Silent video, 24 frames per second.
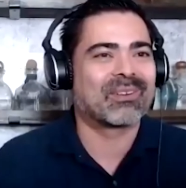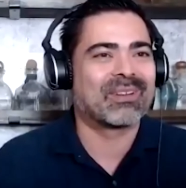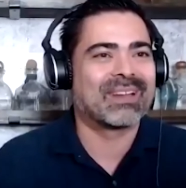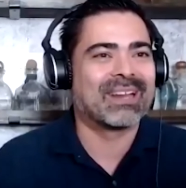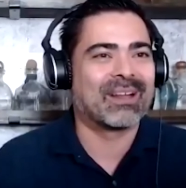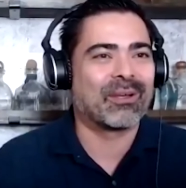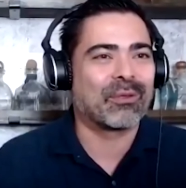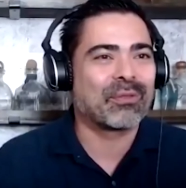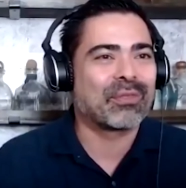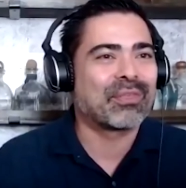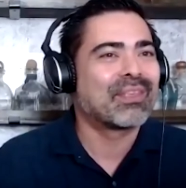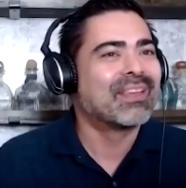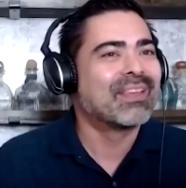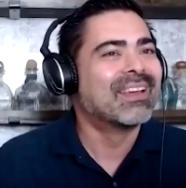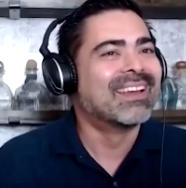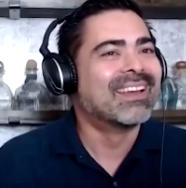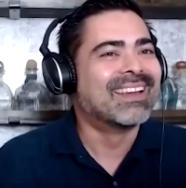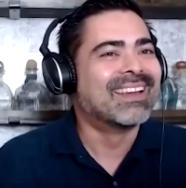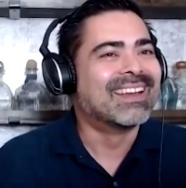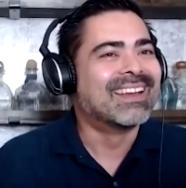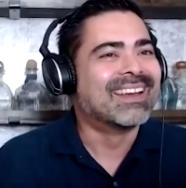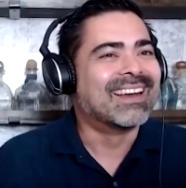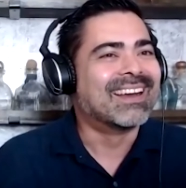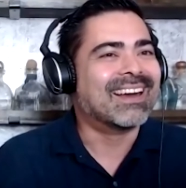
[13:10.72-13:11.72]
health
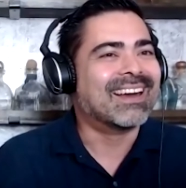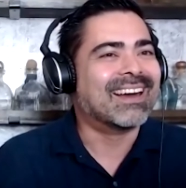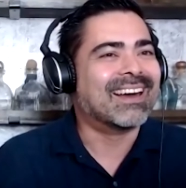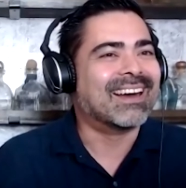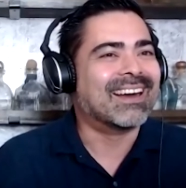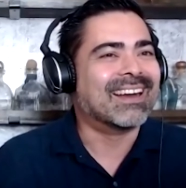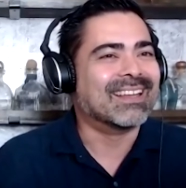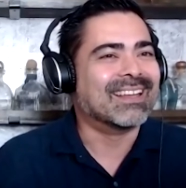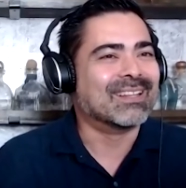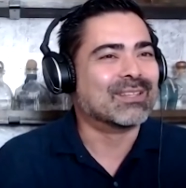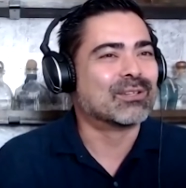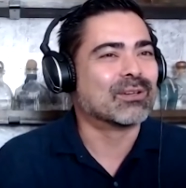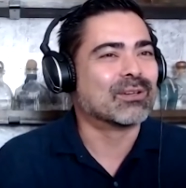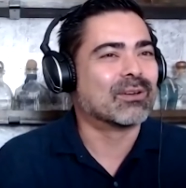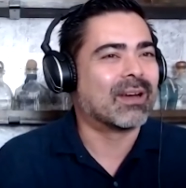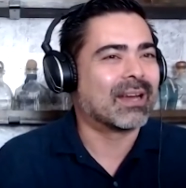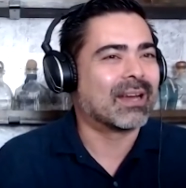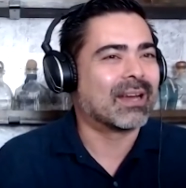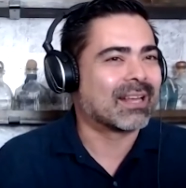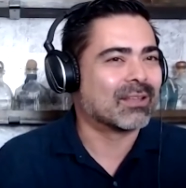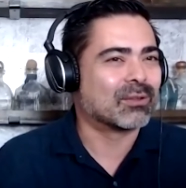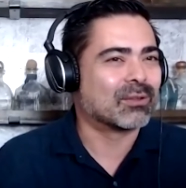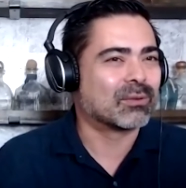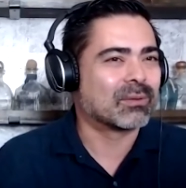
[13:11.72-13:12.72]
uh, until,
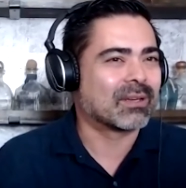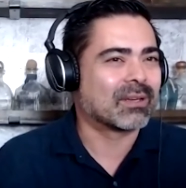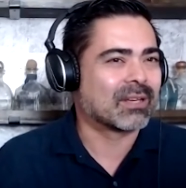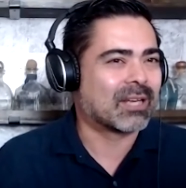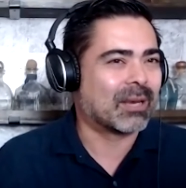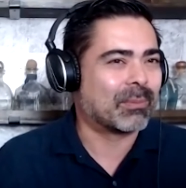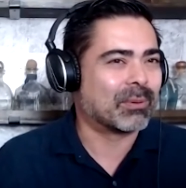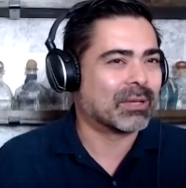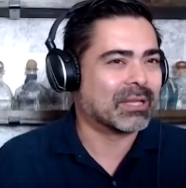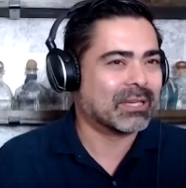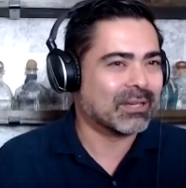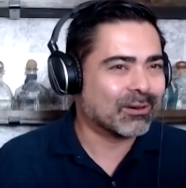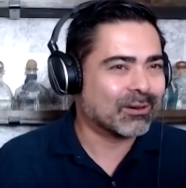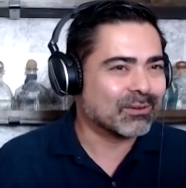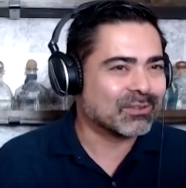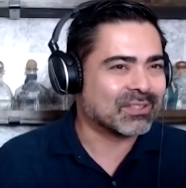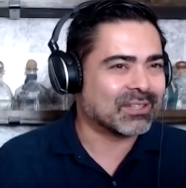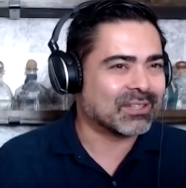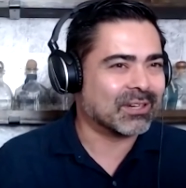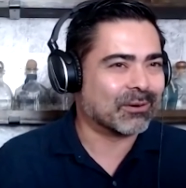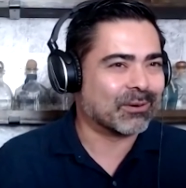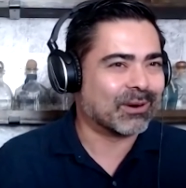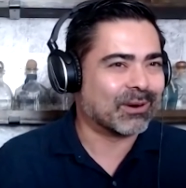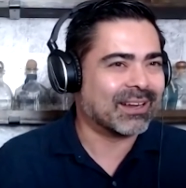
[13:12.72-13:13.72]
I guess, a couple of years
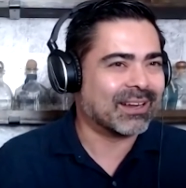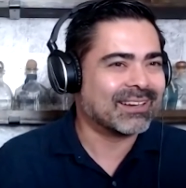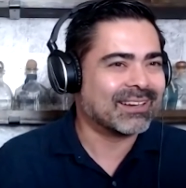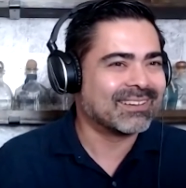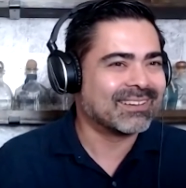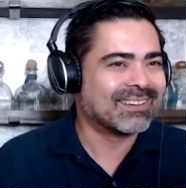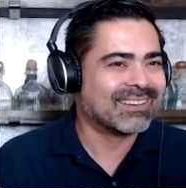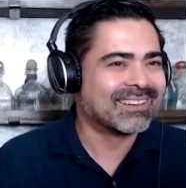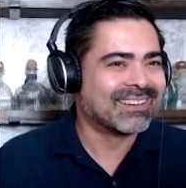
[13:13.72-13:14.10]
ago, right?